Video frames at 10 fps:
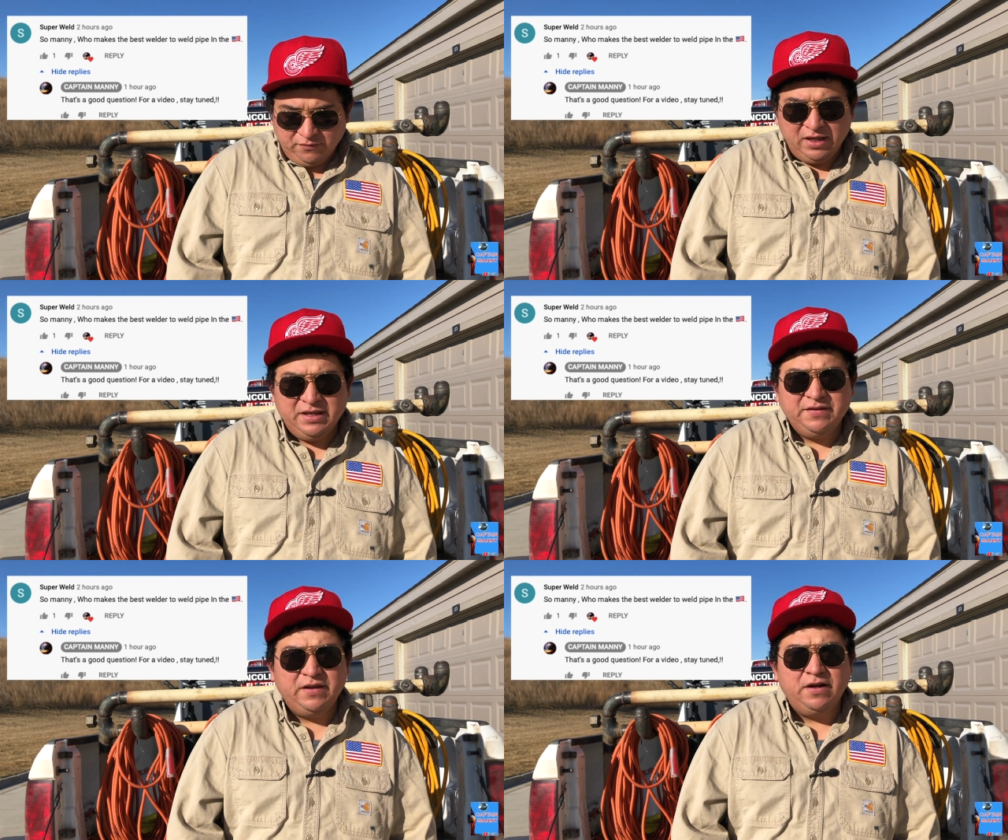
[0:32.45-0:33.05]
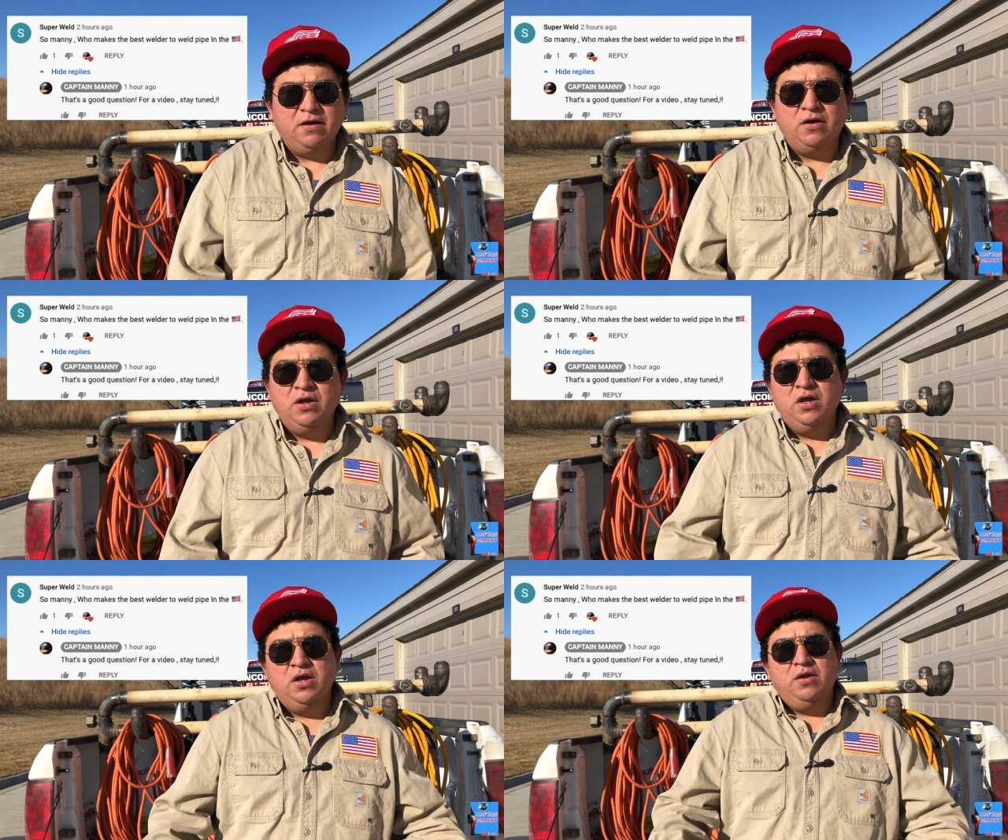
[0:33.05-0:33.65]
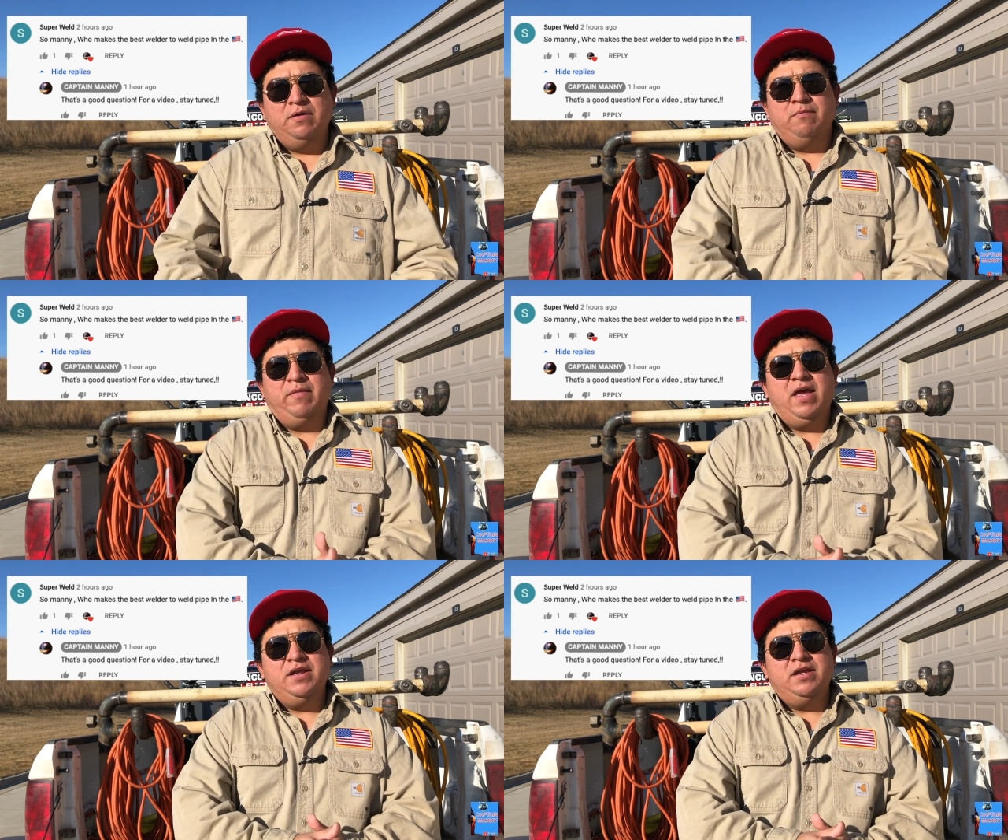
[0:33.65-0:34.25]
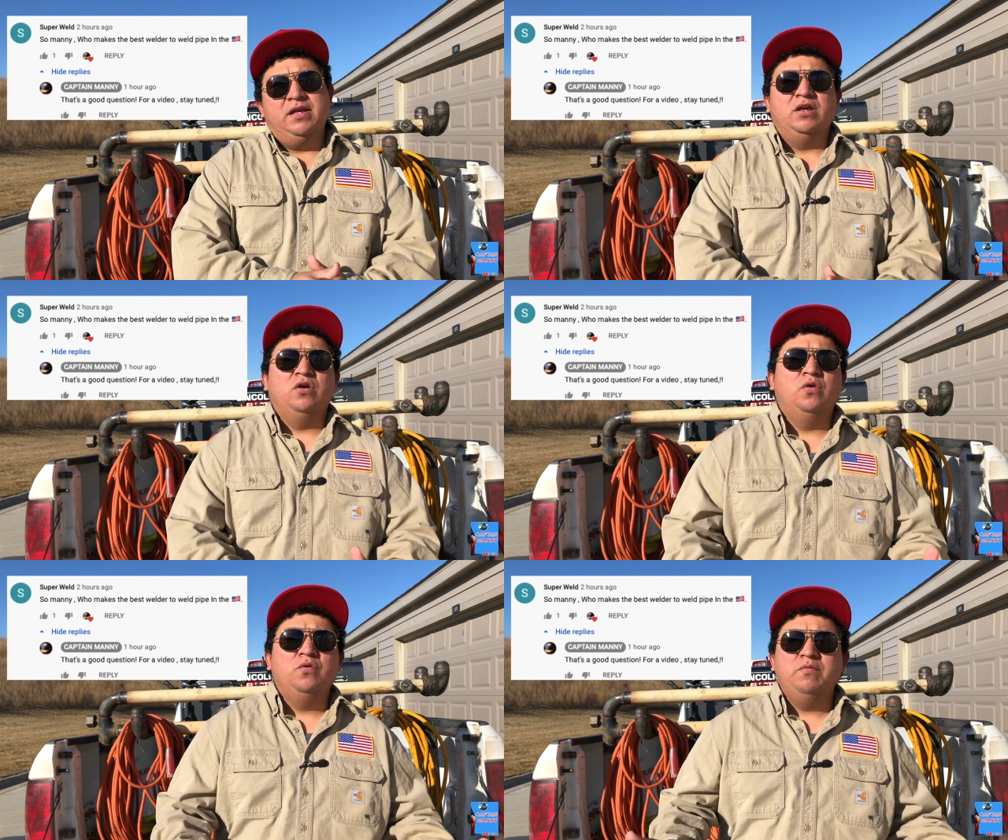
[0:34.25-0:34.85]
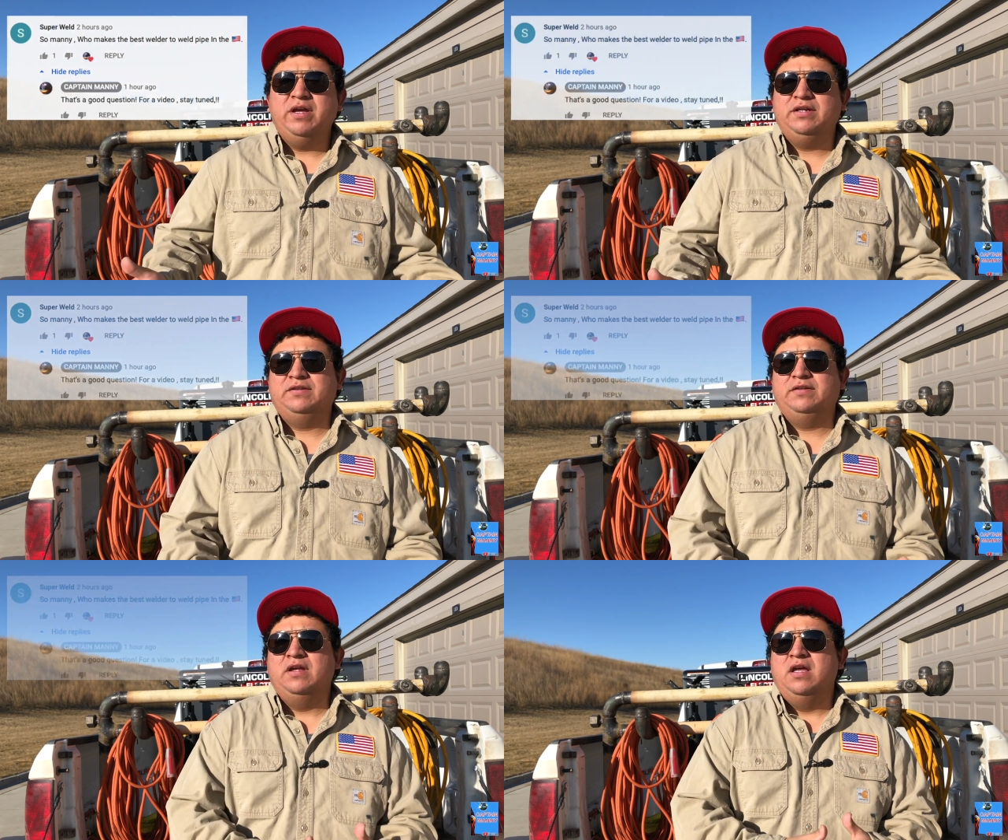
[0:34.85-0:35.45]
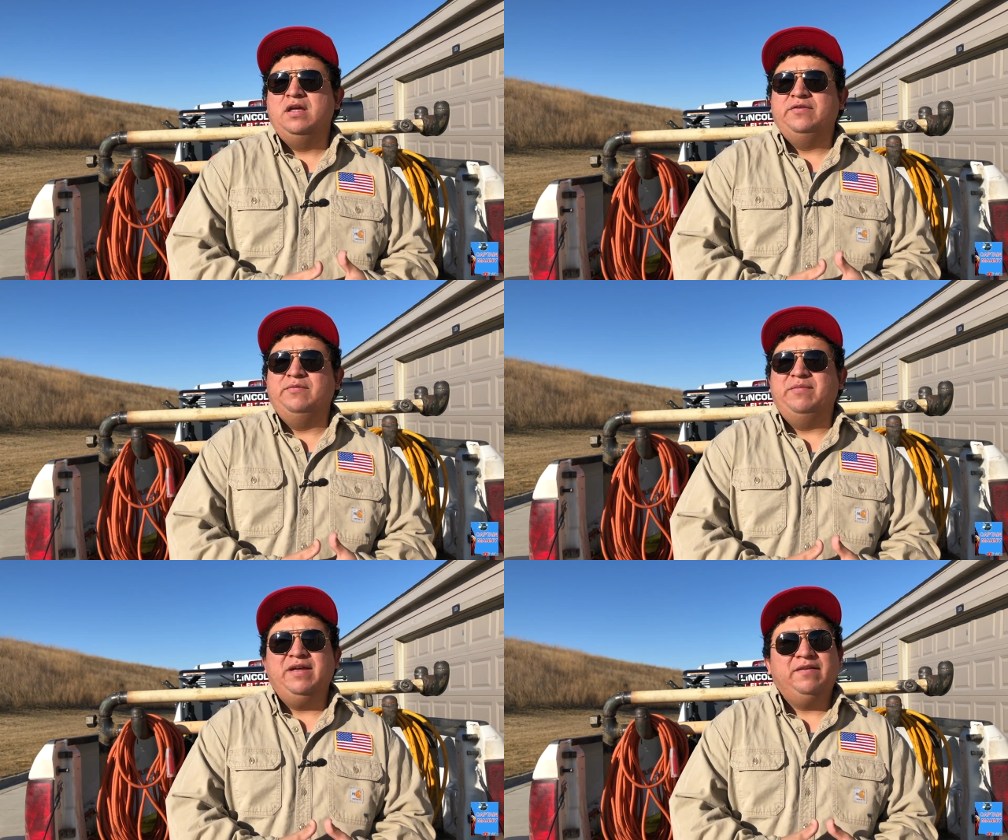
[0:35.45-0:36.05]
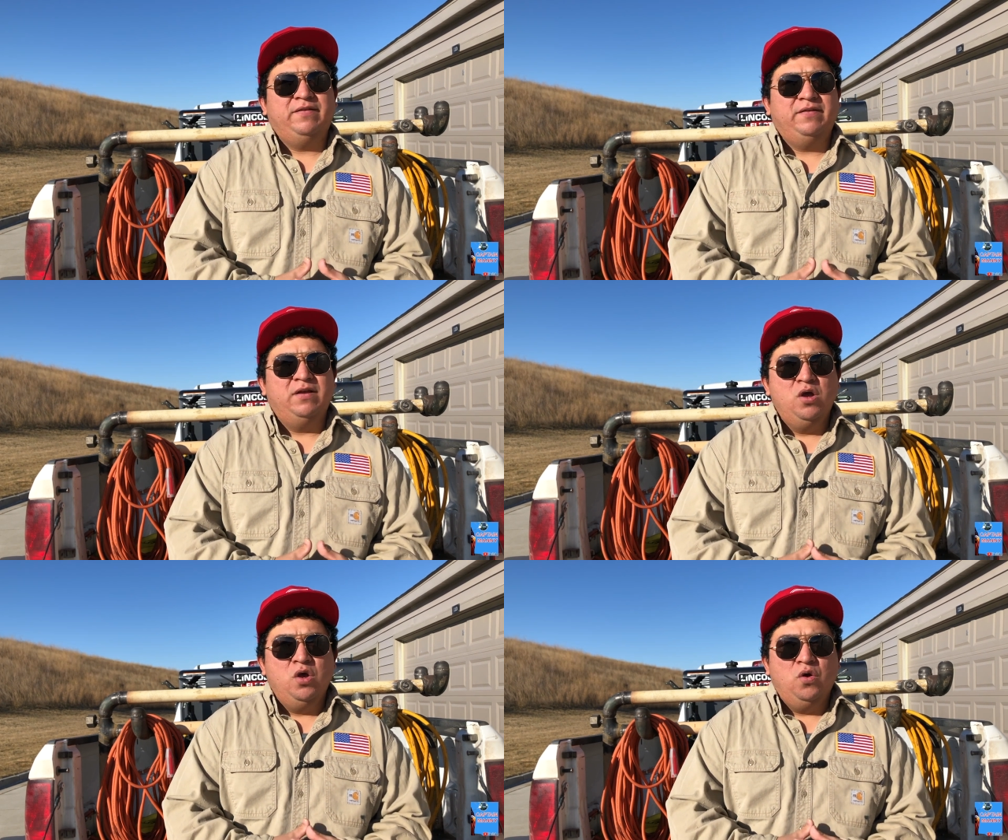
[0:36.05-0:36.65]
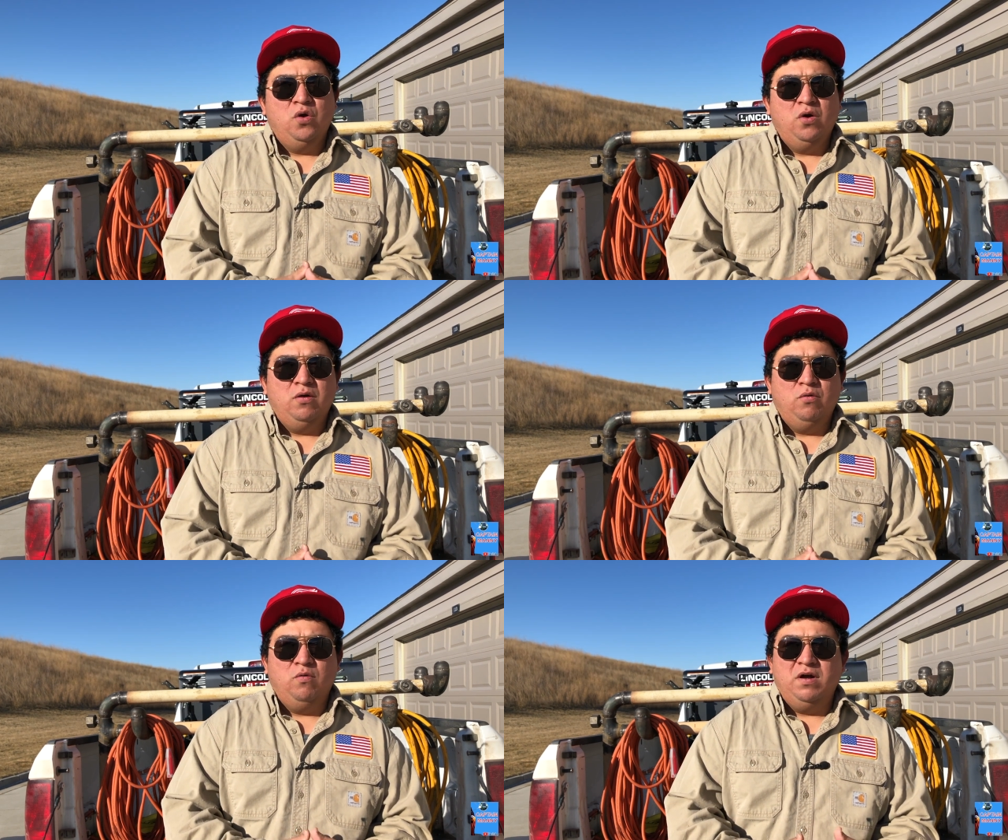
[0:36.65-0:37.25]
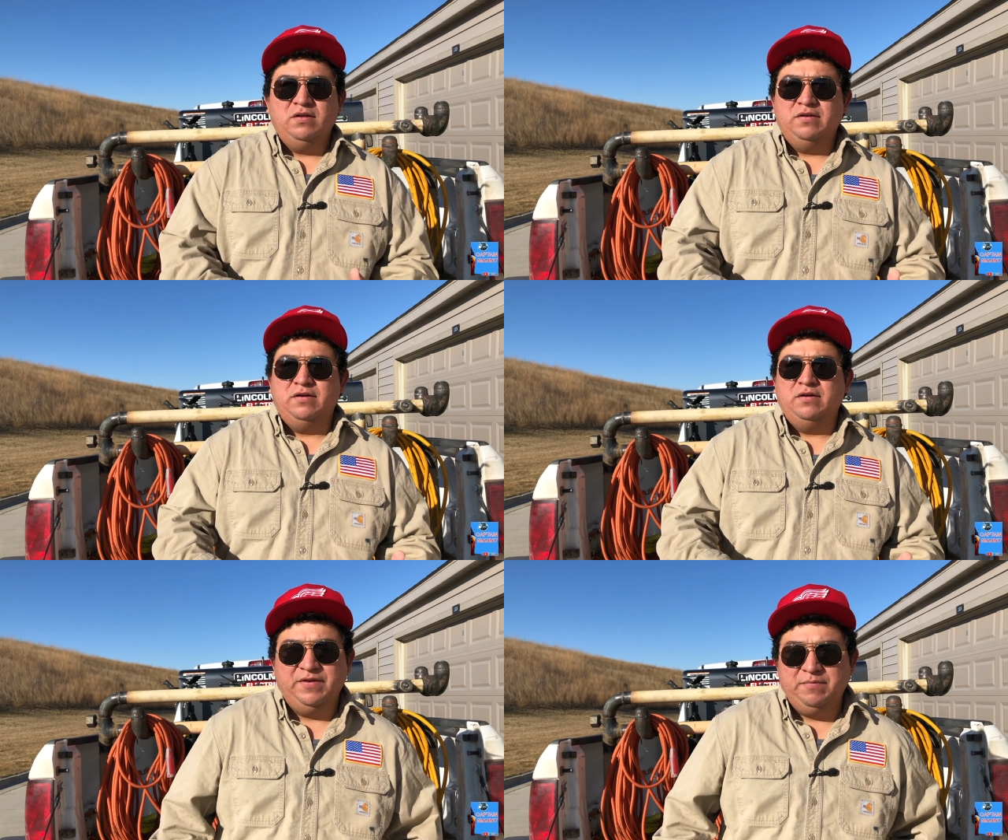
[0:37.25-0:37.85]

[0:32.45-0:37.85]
He said, Manny, who makes the best welder